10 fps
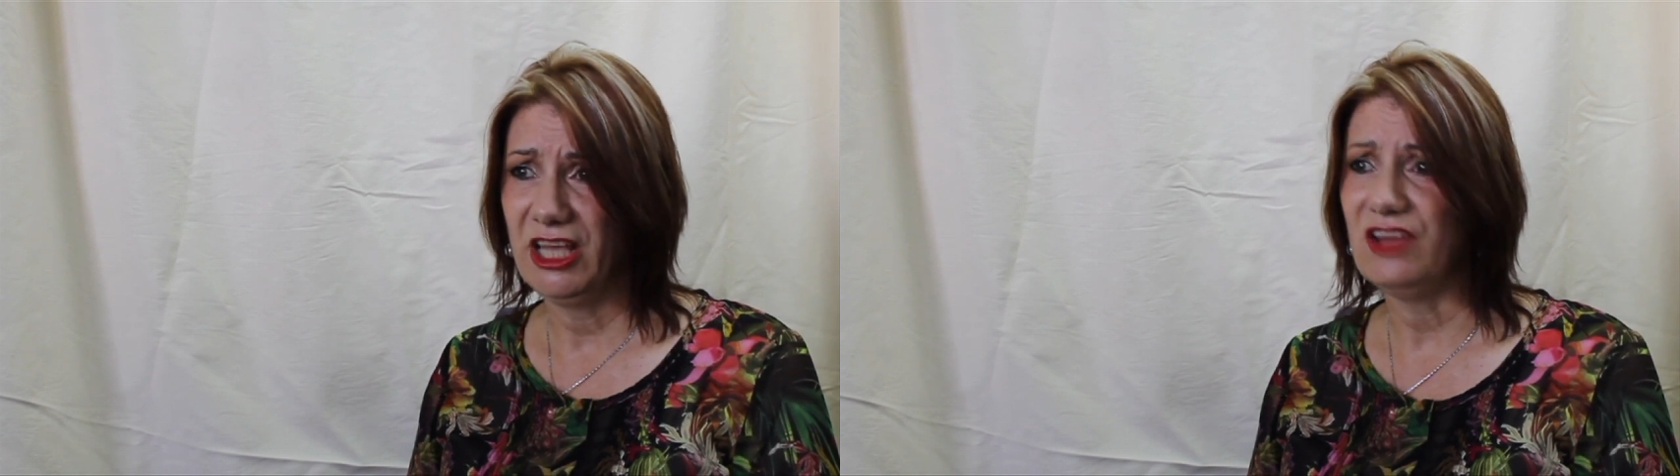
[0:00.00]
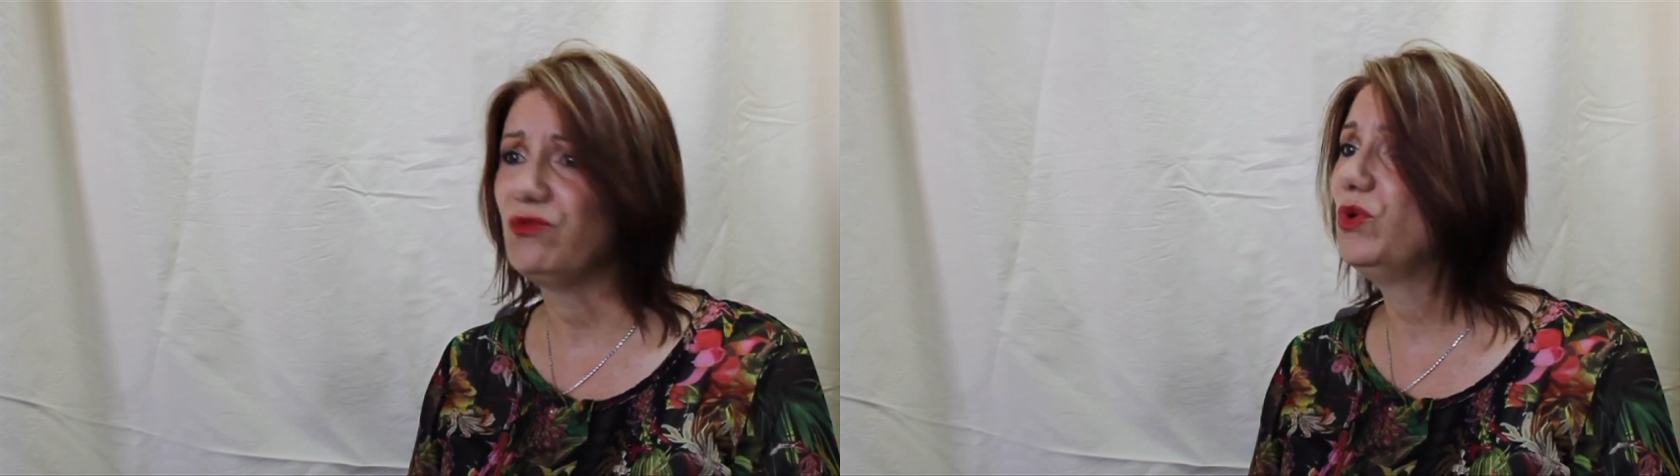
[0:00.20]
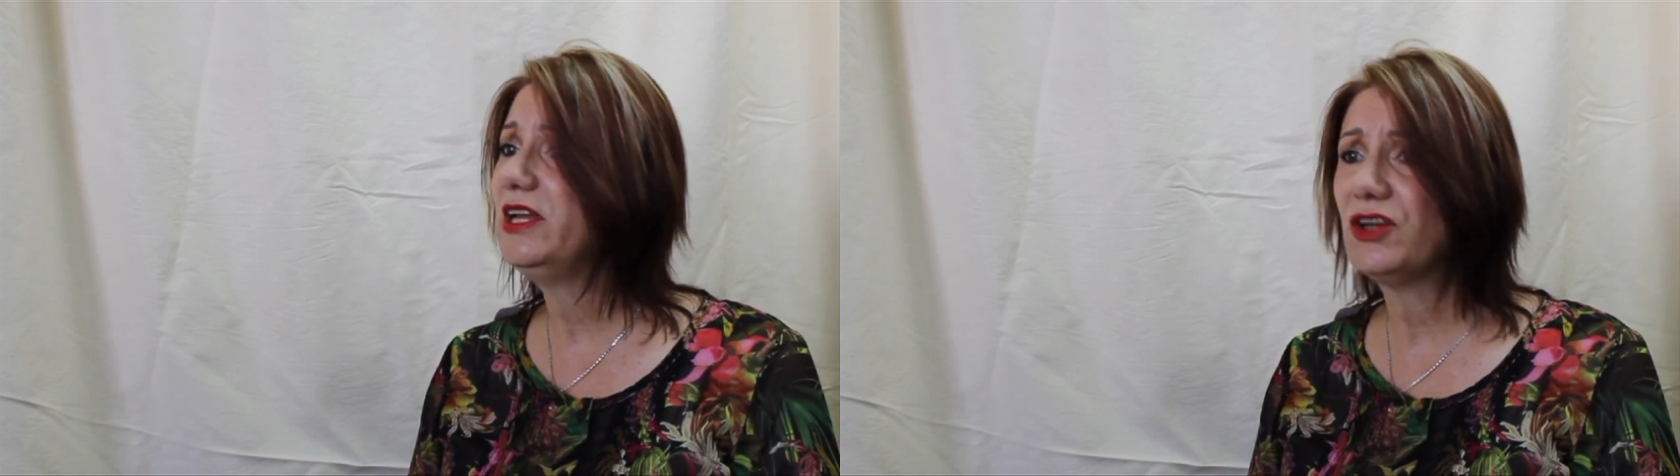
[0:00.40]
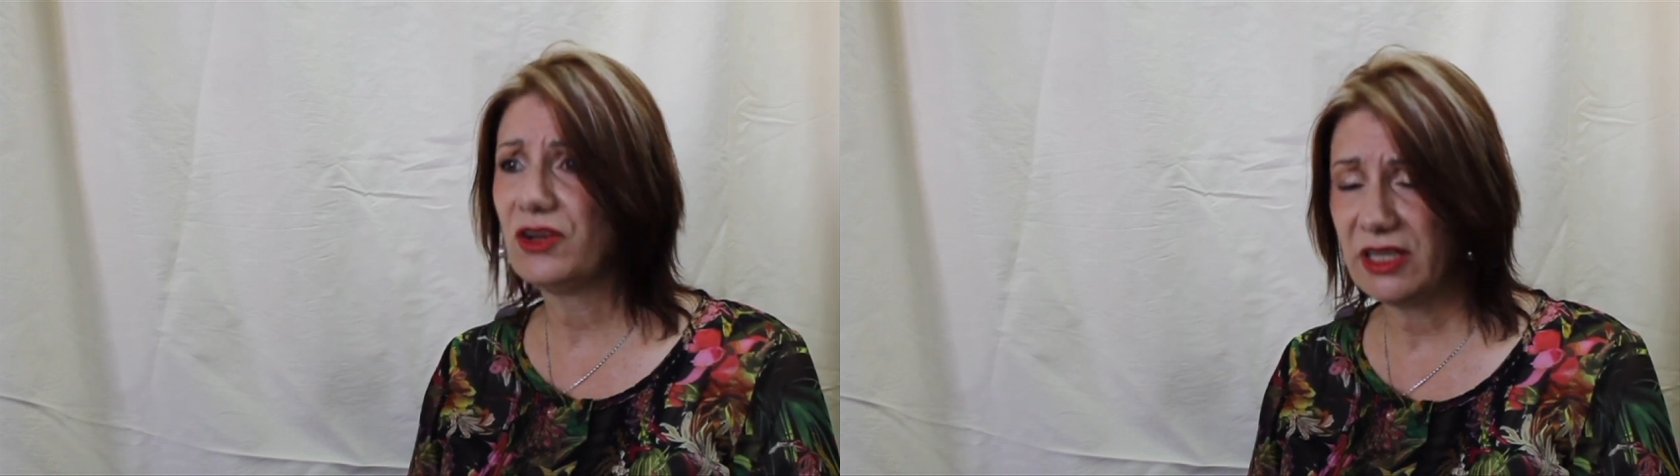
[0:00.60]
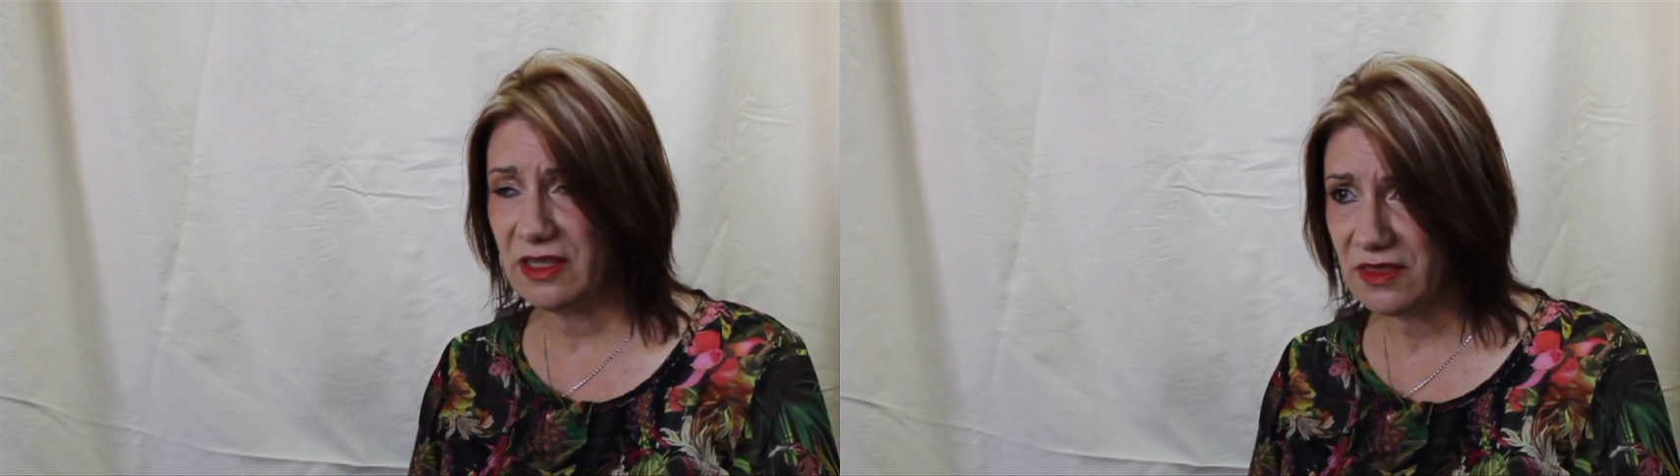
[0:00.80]
If we
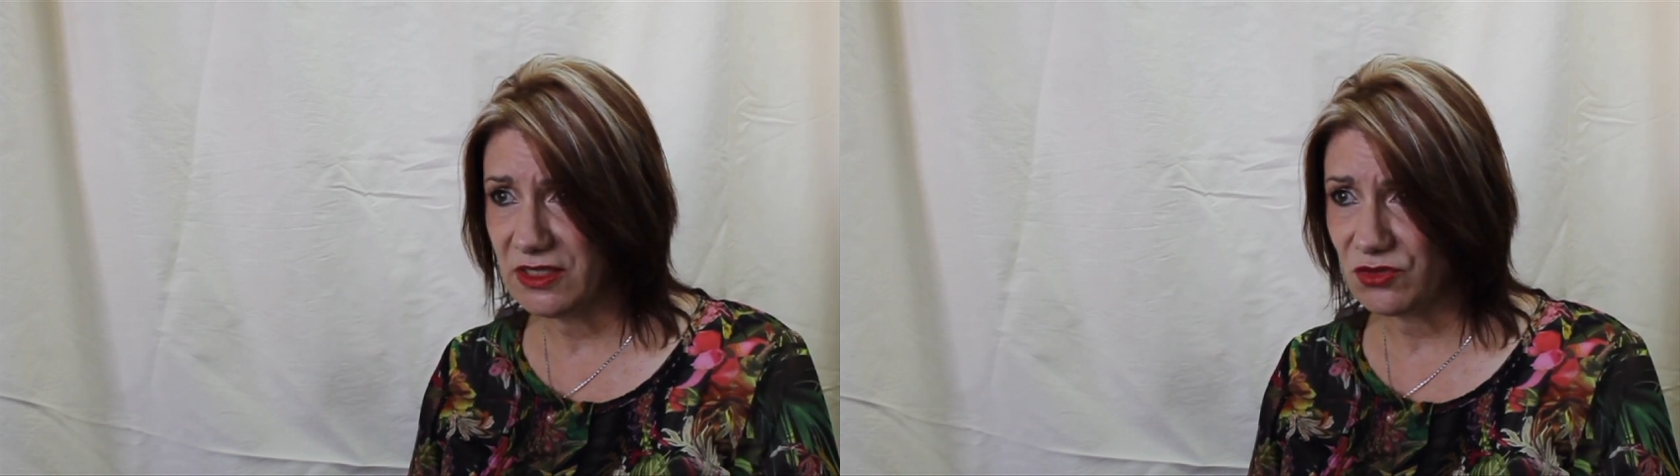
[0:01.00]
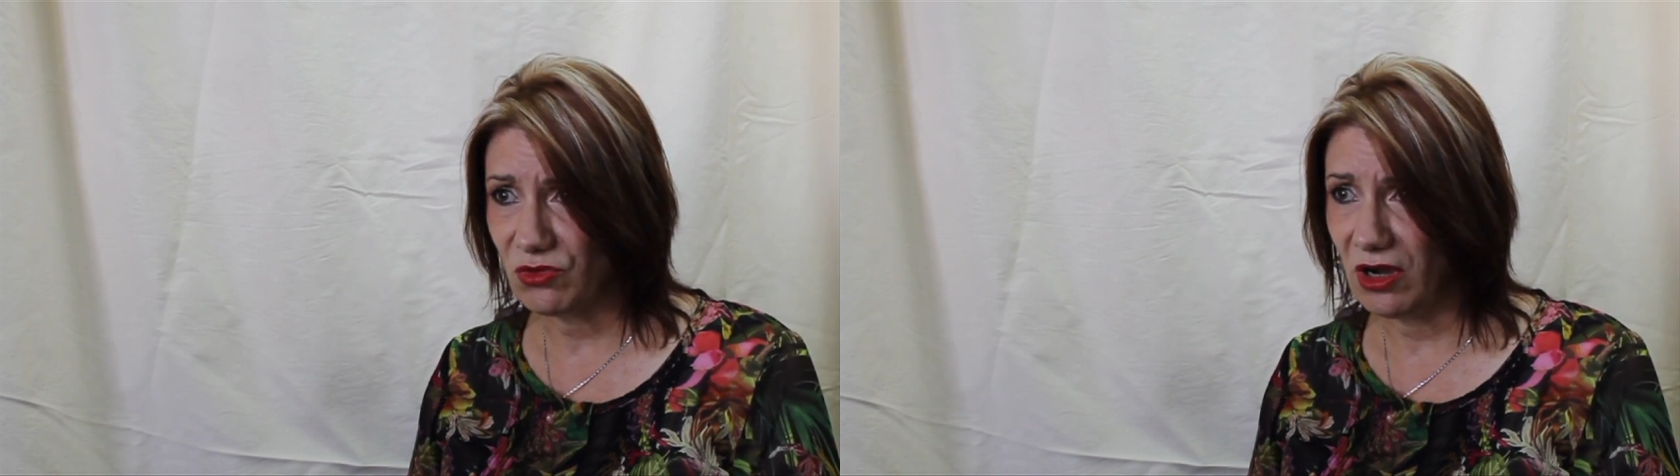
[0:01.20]
don't get this